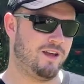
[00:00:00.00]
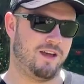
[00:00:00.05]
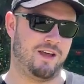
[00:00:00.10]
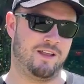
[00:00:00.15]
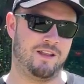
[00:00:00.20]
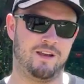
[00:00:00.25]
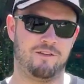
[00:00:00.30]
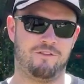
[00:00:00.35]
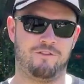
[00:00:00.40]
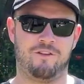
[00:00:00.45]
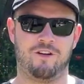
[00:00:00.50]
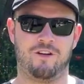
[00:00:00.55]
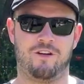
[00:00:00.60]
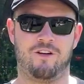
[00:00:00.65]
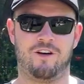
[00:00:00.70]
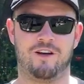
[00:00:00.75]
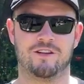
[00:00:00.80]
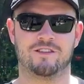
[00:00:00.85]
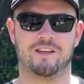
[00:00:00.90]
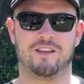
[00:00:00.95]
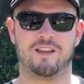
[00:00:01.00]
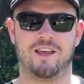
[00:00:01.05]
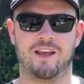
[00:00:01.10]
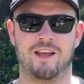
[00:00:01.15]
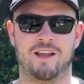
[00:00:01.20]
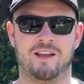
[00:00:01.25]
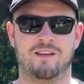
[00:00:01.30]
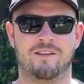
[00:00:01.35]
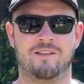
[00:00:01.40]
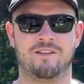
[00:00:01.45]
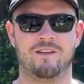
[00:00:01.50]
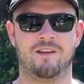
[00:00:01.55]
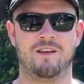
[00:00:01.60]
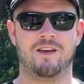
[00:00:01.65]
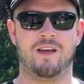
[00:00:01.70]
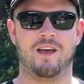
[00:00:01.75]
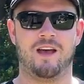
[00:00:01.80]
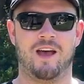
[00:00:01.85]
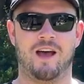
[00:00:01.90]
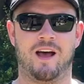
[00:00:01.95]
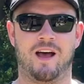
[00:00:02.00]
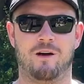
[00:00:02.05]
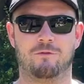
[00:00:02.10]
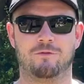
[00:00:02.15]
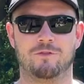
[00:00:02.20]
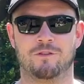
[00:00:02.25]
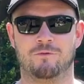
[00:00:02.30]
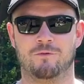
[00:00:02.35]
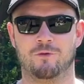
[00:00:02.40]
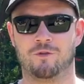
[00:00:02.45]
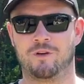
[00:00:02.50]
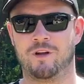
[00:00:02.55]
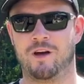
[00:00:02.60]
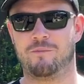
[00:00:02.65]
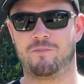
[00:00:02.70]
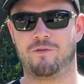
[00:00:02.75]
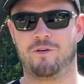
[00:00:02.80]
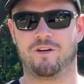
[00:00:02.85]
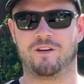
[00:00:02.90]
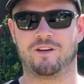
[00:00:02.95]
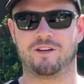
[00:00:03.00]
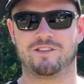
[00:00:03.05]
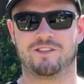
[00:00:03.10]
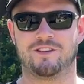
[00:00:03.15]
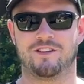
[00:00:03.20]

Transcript: then a fertilizer at the end uh, with some Lawn Hub products.